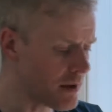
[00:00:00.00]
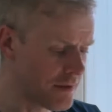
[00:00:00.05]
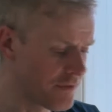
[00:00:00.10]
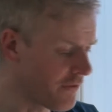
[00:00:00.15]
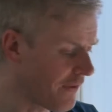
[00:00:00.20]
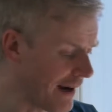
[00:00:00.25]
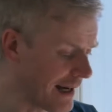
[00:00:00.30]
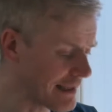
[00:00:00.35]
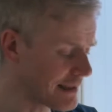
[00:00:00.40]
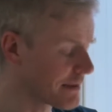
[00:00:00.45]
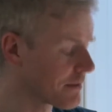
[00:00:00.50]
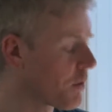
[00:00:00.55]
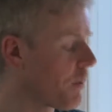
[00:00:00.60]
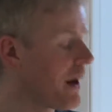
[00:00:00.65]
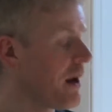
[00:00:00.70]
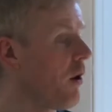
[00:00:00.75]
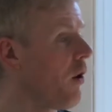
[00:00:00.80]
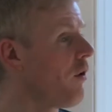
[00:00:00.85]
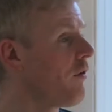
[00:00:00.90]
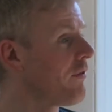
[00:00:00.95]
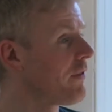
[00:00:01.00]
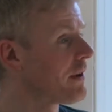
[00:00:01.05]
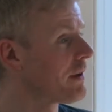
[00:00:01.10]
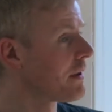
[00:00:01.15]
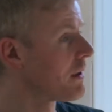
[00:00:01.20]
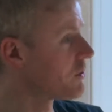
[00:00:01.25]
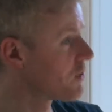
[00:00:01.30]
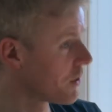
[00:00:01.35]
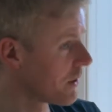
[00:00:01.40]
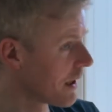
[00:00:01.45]
In fact, quite
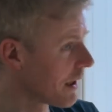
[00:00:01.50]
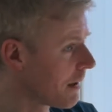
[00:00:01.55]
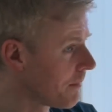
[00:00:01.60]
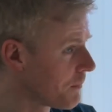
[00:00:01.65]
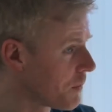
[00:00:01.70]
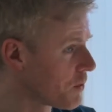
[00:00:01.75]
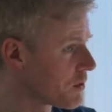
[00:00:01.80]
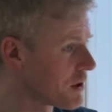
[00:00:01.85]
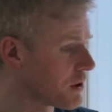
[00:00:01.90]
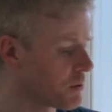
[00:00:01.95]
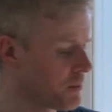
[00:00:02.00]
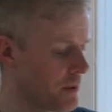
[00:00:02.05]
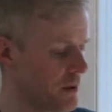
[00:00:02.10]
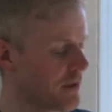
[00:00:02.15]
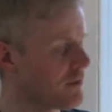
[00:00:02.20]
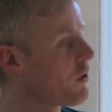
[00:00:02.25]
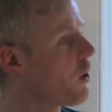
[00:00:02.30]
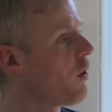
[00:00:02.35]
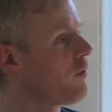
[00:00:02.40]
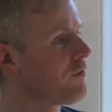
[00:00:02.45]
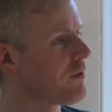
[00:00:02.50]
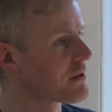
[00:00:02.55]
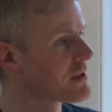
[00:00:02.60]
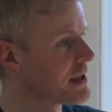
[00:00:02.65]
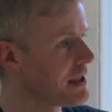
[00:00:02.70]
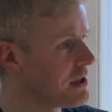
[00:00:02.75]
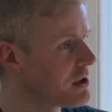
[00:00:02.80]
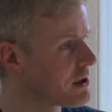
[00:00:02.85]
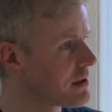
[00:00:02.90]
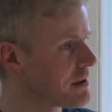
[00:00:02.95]
often during hypnosis, we'll have
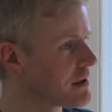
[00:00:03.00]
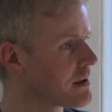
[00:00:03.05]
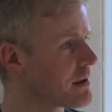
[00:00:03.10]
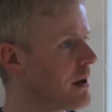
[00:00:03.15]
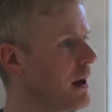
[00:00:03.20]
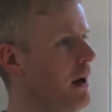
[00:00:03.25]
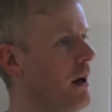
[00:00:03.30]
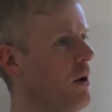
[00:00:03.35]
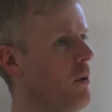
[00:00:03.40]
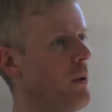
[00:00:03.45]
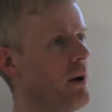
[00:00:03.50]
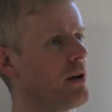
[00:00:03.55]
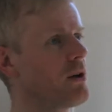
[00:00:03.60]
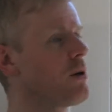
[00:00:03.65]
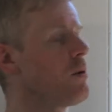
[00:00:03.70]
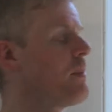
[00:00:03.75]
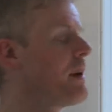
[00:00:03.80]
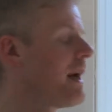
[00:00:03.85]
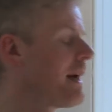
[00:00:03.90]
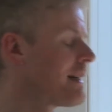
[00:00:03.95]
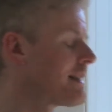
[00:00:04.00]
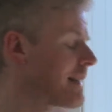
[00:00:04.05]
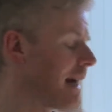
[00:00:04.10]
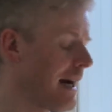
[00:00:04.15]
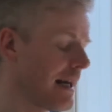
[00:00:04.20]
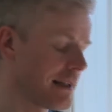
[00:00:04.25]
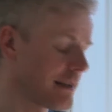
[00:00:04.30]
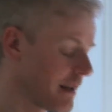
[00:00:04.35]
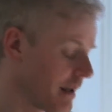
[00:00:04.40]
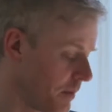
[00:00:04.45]
conversations where you'll be
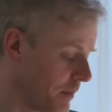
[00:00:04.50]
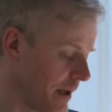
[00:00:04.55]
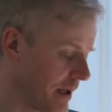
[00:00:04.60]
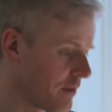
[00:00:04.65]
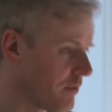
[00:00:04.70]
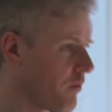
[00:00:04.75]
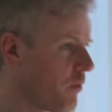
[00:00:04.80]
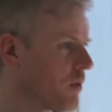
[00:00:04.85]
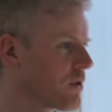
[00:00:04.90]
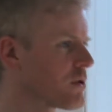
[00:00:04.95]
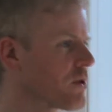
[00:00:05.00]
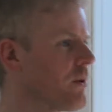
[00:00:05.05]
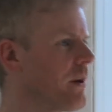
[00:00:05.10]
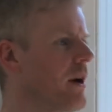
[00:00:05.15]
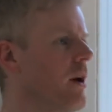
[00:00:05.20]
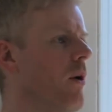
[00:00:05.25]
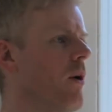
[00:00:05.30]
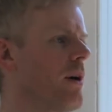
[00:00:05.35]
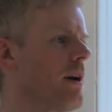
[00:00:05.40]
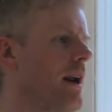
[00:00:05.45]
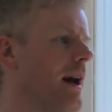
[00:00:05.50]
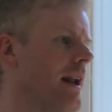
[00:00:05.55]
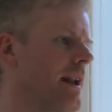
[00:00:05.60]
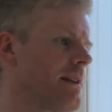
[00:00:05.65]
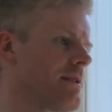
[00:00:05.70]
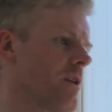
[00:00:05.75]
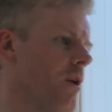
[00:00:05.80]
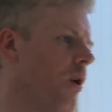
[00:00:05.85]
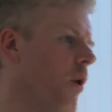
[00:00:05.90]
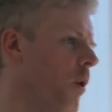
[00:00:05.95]
exactly aware of what's going on,
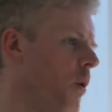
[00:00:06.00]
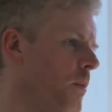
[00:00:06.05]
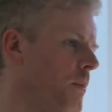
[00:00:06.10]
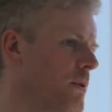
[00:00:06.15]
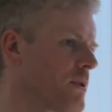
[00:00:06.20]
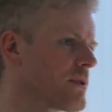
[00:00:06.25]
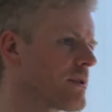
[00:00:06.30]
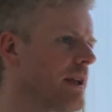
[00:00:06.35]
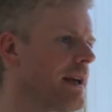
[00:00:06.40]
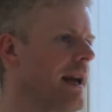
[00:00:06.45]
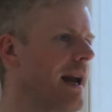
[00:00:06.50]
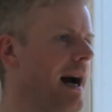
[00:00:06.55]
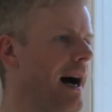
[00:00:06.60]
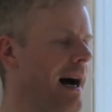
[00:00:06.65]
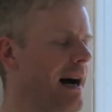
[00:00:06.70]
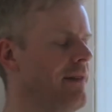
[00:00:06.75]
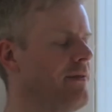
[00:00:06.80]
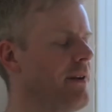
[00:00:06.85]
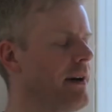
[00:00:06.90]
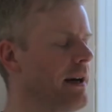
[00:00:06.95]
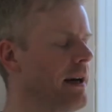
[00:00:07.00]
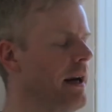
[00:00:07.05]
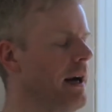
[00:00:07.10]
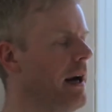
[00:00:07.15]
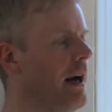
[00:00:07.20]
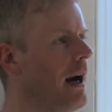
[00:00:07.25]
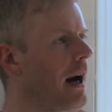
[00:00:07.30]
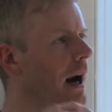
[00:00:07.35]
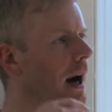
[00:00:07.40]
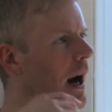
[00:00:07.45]
and it's almost like having
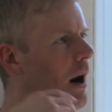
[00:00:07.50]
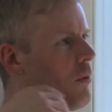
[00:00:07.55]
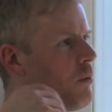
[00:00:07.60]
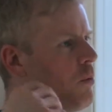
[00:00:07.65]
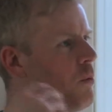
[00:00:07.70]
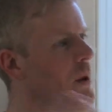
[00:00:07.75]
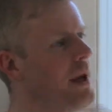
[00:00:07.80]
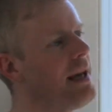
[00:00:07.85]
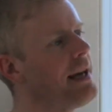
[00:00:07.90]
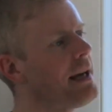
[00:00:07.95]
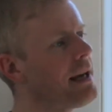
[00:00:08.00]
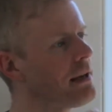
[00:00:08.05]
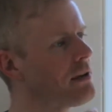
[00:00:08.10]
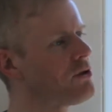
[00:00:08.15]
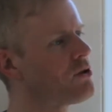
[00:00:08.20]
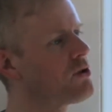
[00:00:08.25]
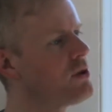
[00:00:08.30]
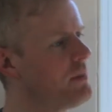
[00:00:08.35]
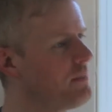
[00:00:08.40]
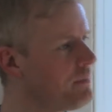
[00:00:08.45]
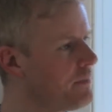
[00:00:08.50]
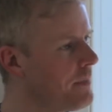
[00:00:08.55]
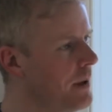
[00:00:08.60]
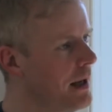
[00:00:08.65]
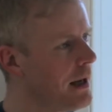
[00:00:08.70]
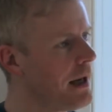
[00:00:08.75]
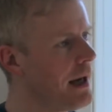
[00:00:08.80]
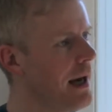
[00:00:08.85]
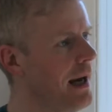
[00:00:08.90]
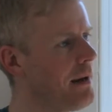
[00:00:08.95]
a waking dream.
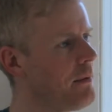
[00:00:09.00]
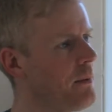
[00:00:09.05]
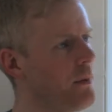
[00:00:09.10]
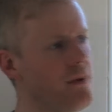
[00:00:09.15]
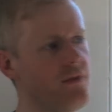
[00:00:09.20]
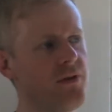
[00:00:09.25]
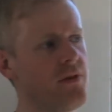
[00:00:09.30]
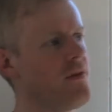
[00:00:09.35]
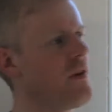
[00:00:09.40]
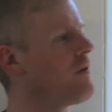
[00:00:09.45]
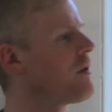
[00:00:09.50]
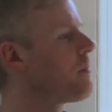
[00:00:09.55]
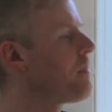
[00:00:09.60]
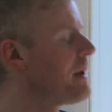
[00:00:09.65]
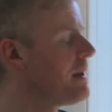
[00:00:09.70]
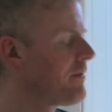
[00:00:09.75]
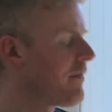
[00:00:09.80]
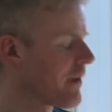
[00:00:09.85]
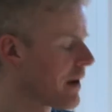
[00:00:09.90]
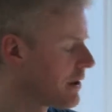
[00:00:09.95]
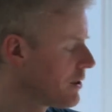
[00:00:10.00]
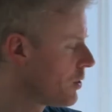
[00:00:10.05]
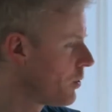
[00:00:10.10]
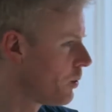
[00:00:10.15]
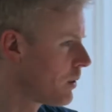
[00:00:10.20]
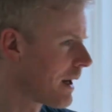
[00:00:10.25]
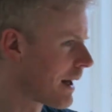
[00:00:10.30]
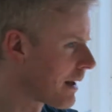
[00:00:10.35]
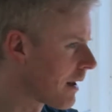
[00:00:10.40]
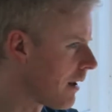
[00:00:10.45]
If you've ever been for a
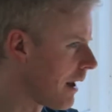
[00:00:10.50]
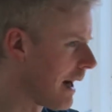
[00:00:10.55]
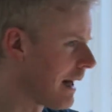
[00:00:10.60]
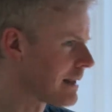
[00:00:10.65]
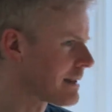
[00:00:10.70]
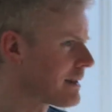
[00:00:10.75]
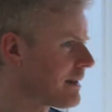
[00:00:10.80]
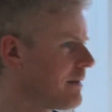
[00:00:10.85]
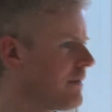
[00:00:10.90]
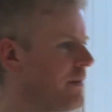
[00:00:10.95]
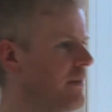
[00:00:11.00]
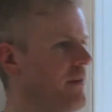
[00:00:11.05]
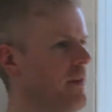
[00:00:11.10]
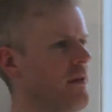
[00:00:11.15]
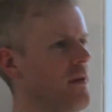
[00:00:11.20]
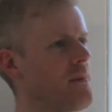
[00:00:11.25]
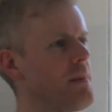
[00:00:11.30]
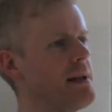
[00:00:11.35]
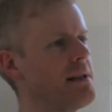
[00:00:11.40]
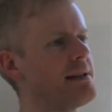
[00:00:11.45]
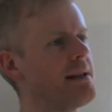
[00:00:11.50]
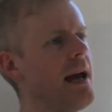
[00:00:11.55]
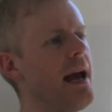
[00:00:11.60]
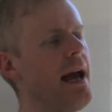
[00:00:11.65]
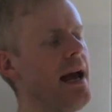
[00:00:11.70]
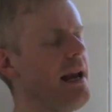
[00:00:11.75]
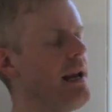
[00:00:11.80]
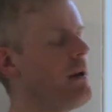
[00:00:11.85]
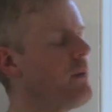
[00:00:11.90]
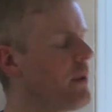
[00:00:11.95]
yoga class, if you've ever been
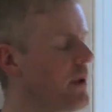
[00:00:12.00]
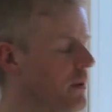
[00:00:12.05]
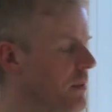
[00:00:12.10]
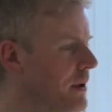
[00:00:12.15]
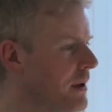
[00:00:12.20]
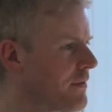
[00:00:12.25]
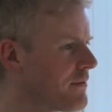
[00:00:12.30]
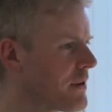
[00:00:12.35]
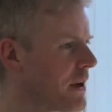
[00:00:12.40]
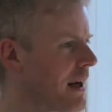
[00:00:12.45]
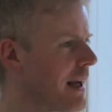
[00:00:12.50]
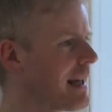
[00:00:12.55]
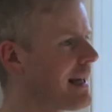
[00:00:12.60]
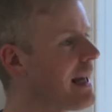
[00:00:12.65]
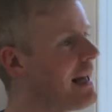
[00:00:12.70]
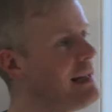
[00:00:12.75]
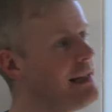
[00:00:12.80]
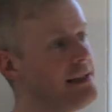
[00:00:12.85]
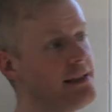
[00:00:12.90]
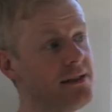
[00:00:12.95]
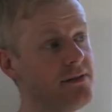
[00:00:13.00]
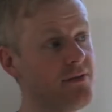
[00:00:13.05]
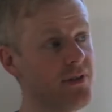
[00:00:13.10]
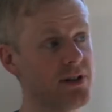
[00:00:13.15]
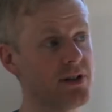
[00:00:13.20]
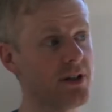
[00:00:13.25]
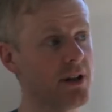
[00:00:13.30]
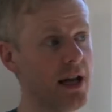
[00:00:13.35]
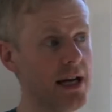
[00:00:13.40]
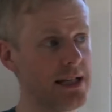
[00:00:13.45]
to anywhere where you've done a guided
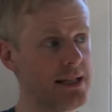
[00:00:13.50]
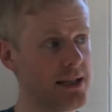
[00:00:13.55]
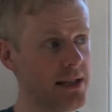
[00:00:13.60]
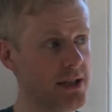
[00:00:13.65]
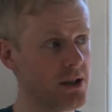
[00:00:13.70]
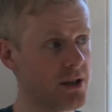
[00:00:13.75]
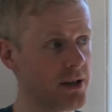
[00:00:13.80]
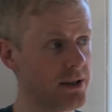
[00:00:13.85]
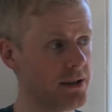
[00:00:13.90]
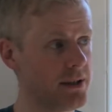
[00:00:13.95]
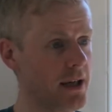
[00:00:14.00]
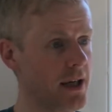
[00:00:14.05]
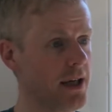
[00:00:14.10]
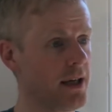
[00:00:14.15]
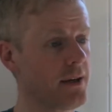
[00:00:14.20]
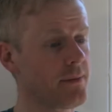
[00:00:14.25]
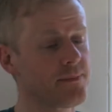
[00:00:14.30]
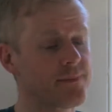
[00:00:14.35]
visualization,